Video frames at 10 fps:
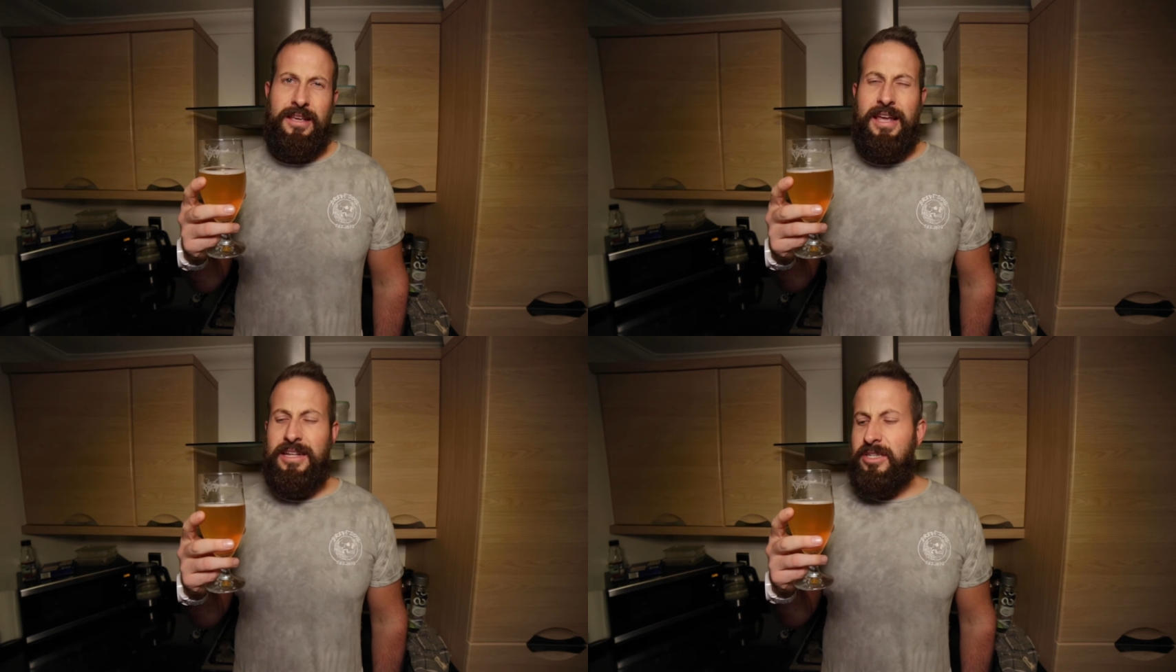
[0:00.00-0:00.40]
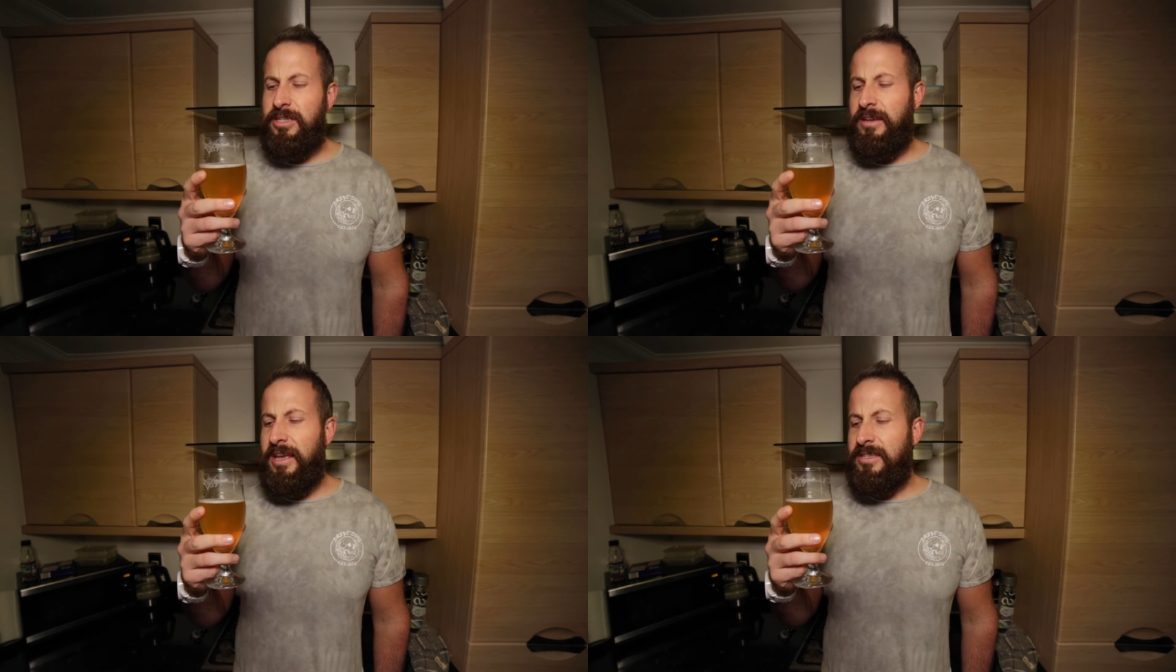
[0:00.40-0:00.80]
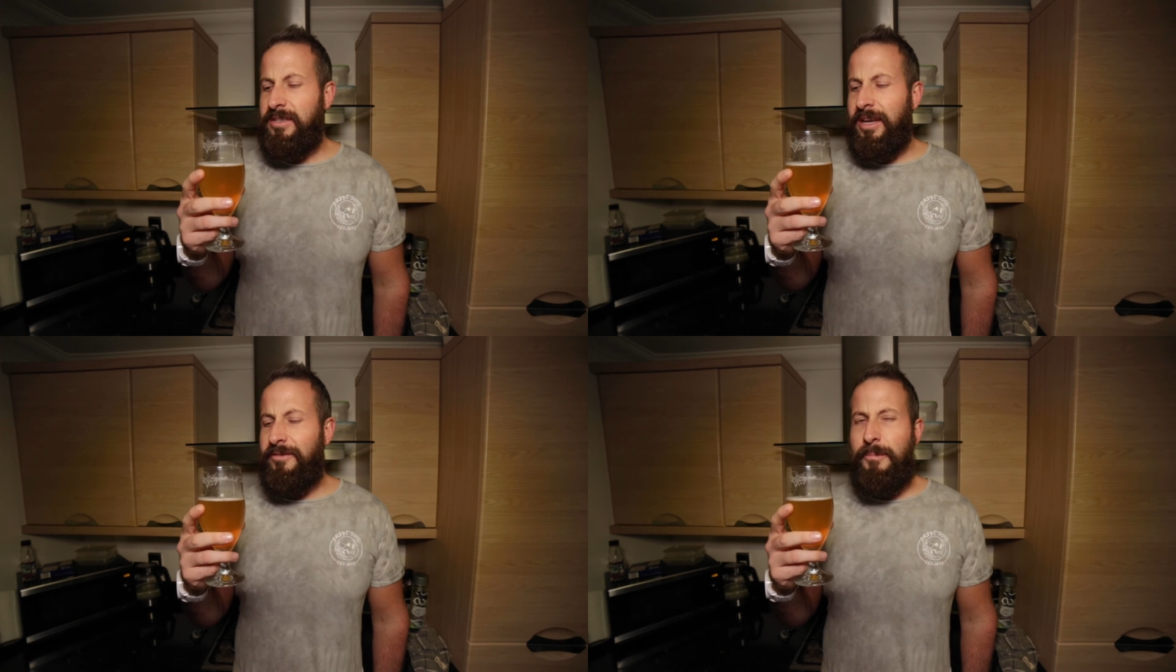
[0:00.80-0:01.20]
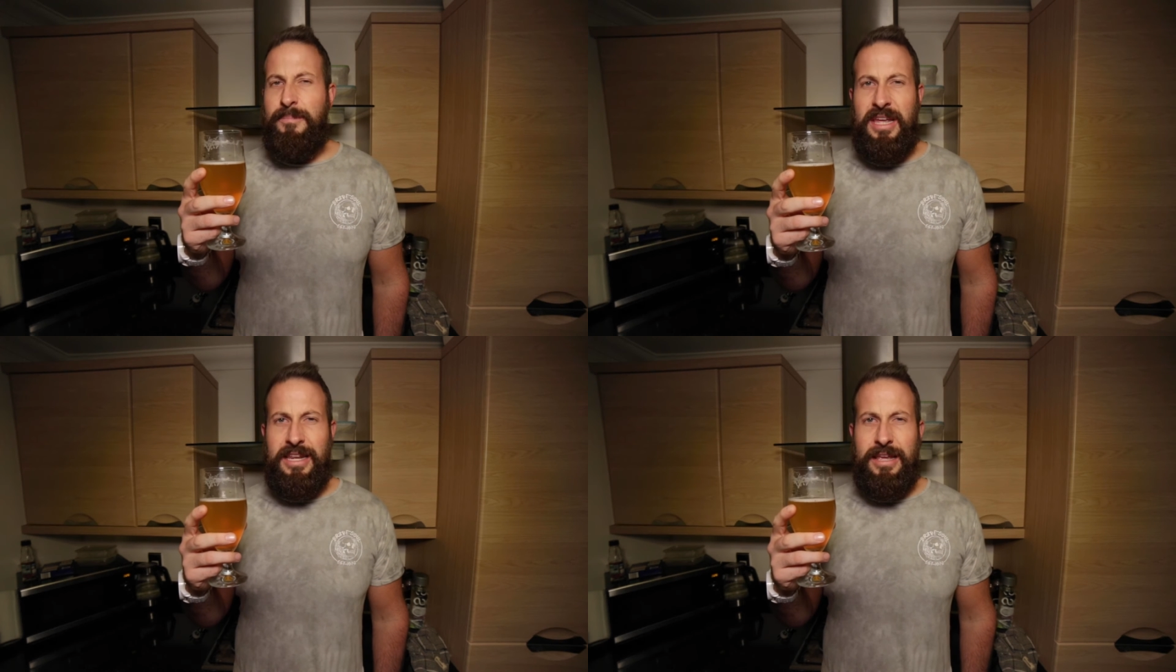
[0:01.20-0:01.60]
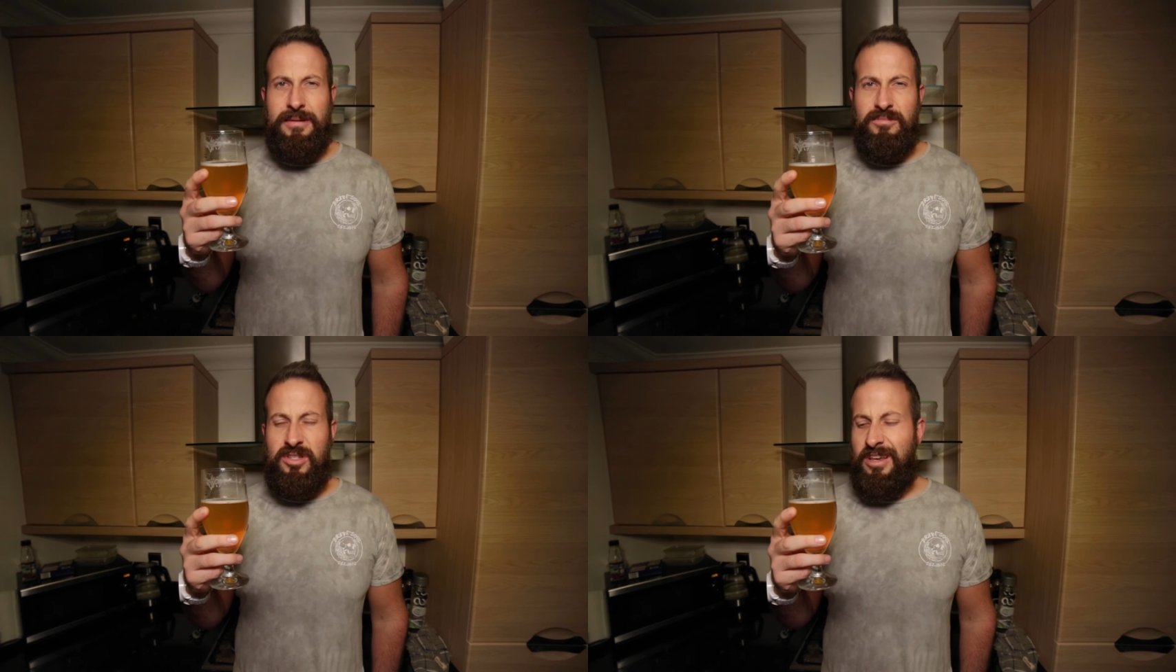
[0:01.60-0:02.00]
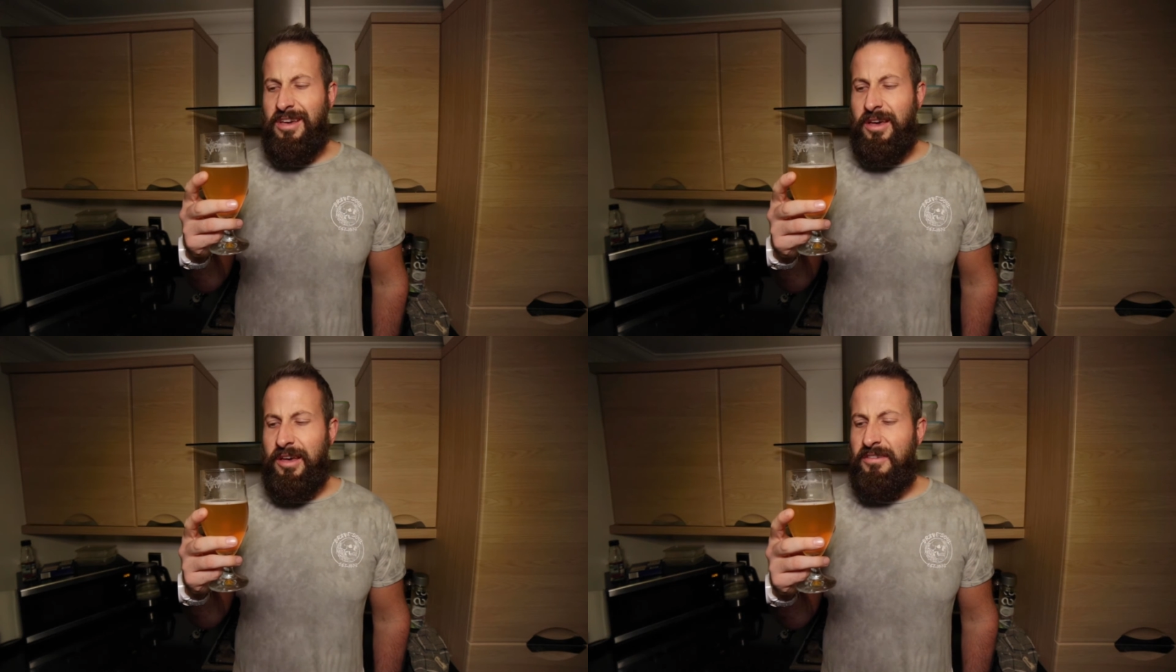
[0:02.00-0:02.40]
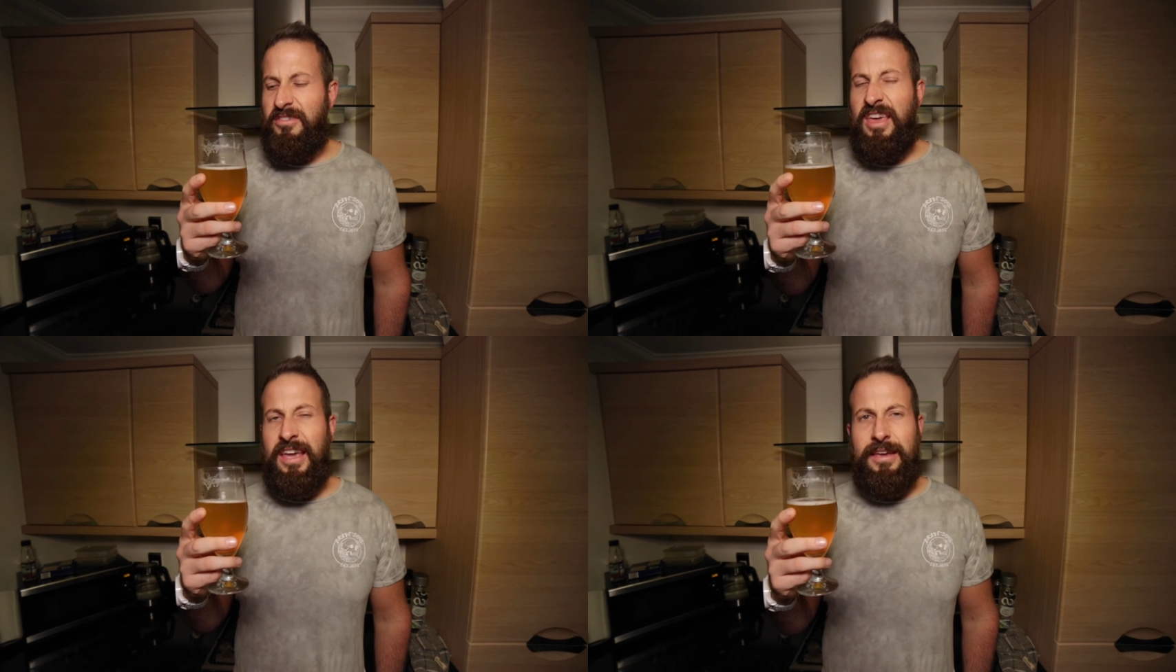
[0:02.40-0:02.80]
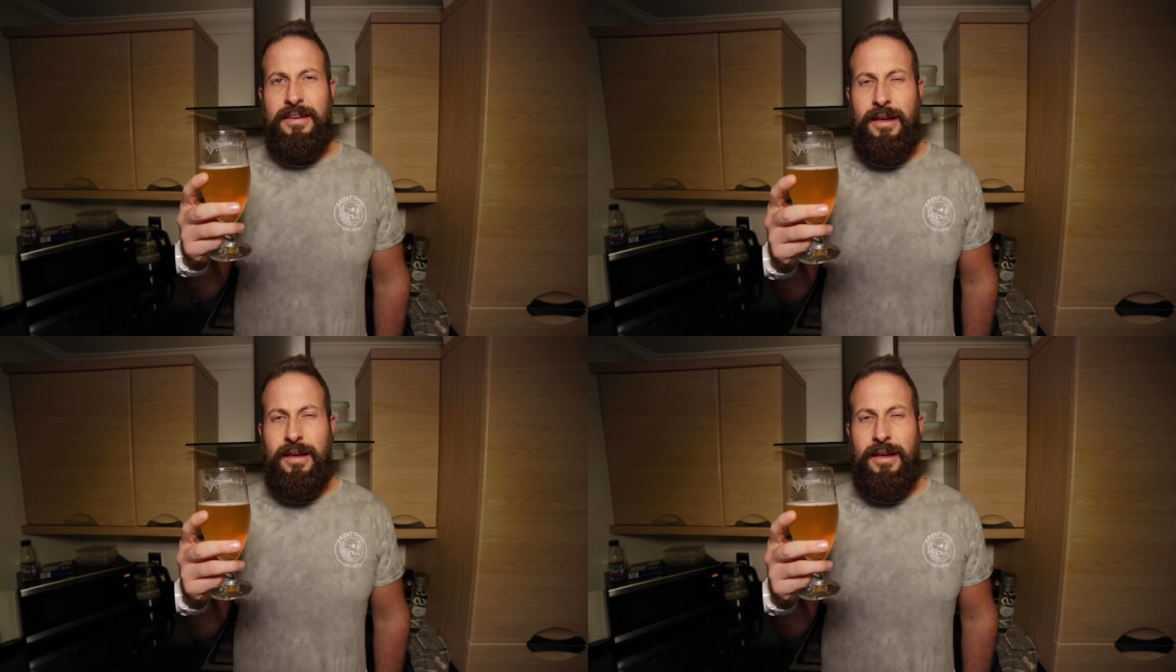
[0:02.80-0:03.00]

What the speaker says: It's kind of a medium to thick,